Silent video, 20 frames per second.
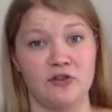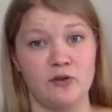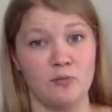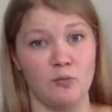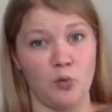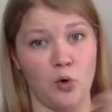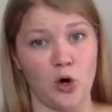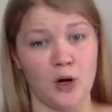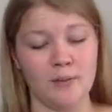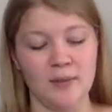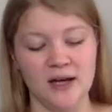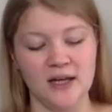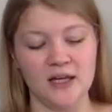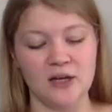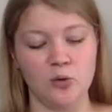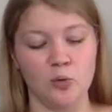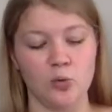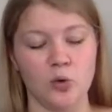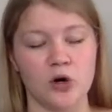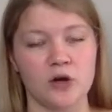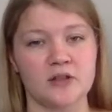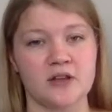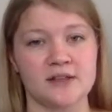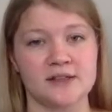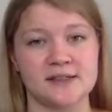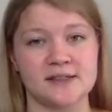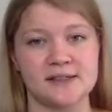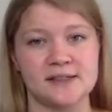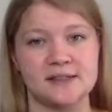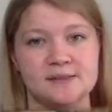for more money were
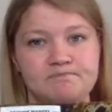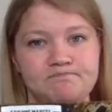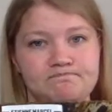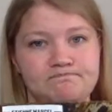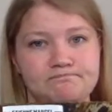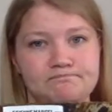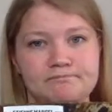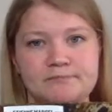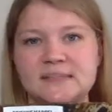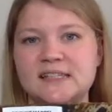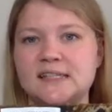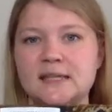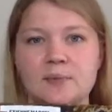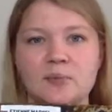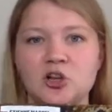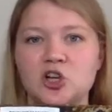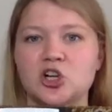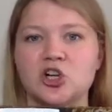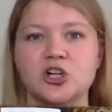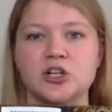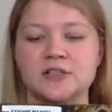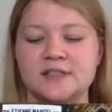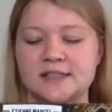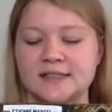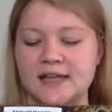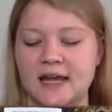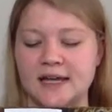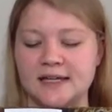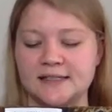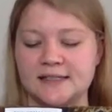this similar
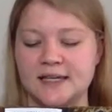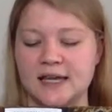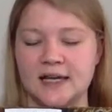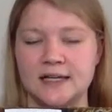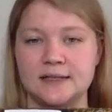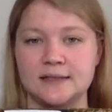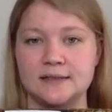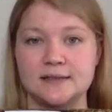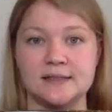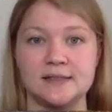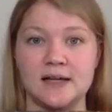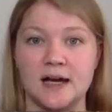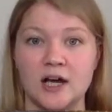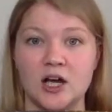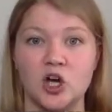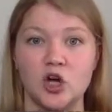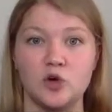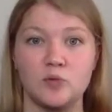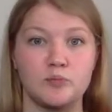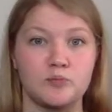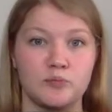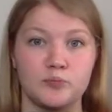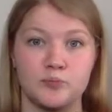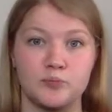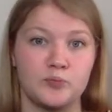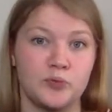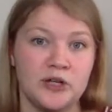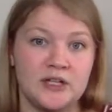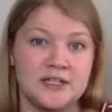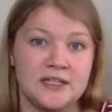snakeskin style
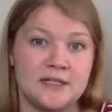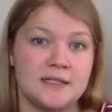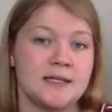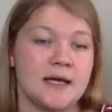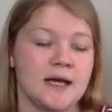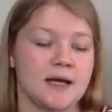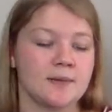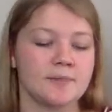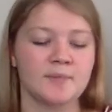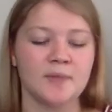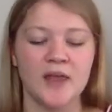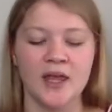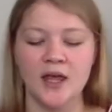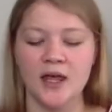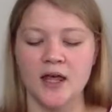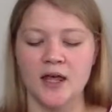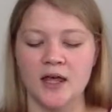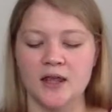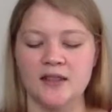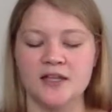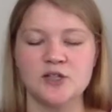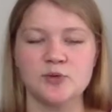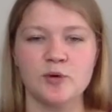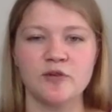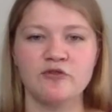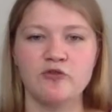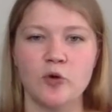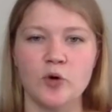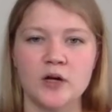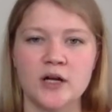printed denim. These were
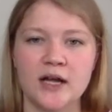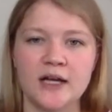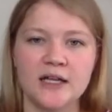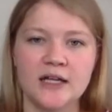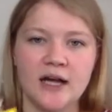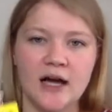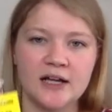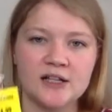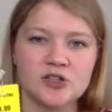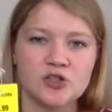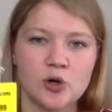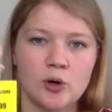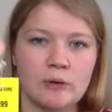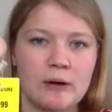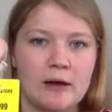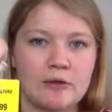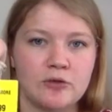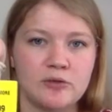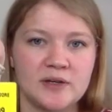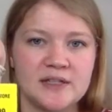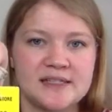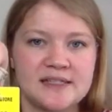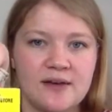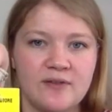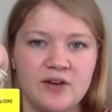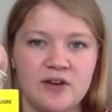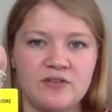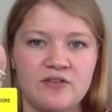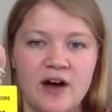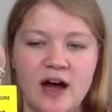$4.99, so around
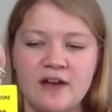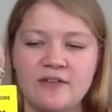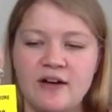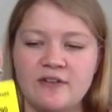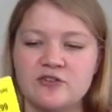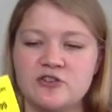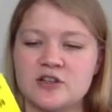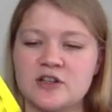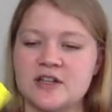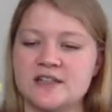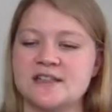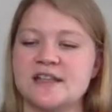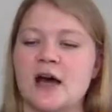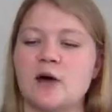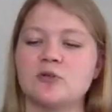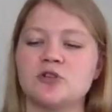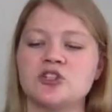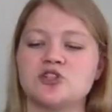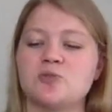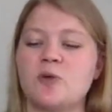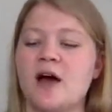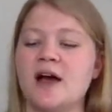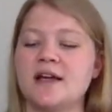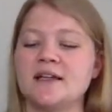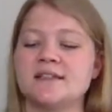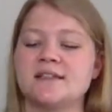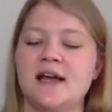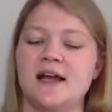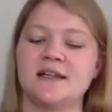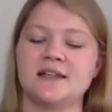$3.75 after the discount, which is why I
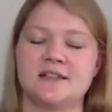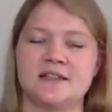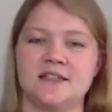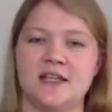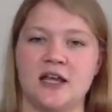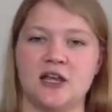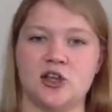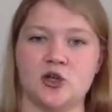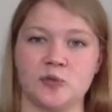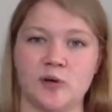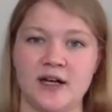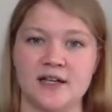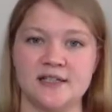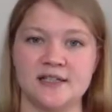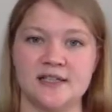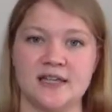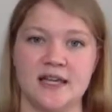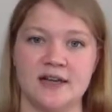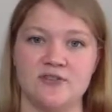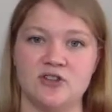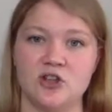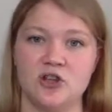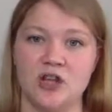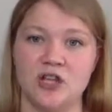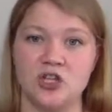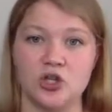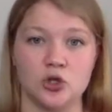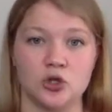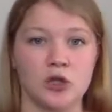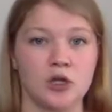decided to take the risk, even though they
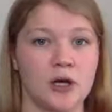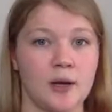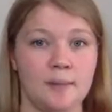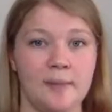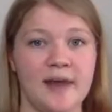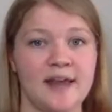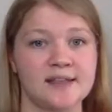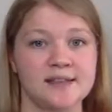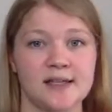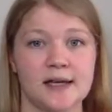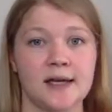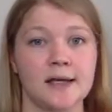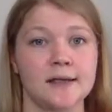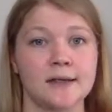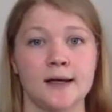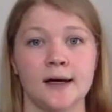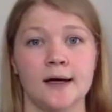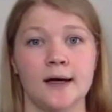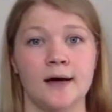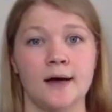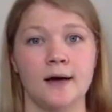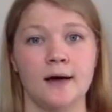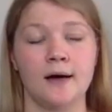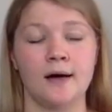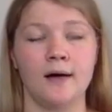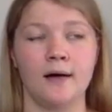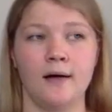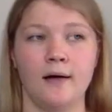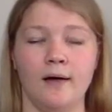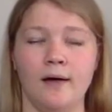don't look amazing
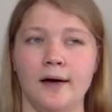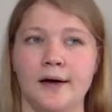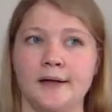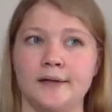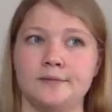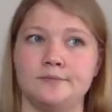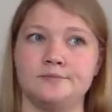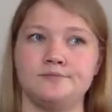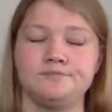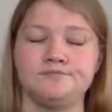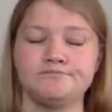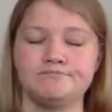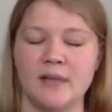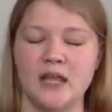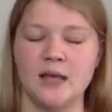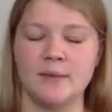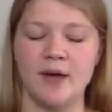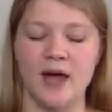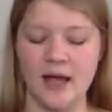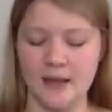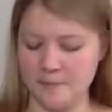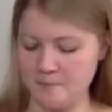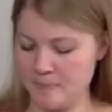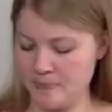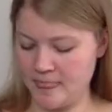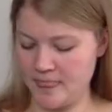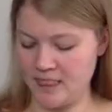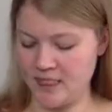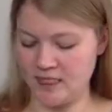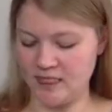on eBay.
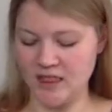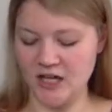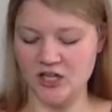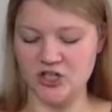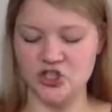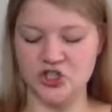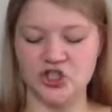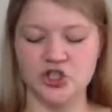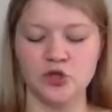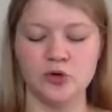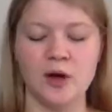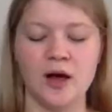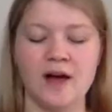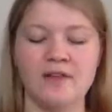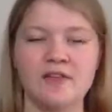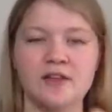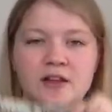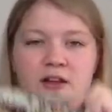They do have a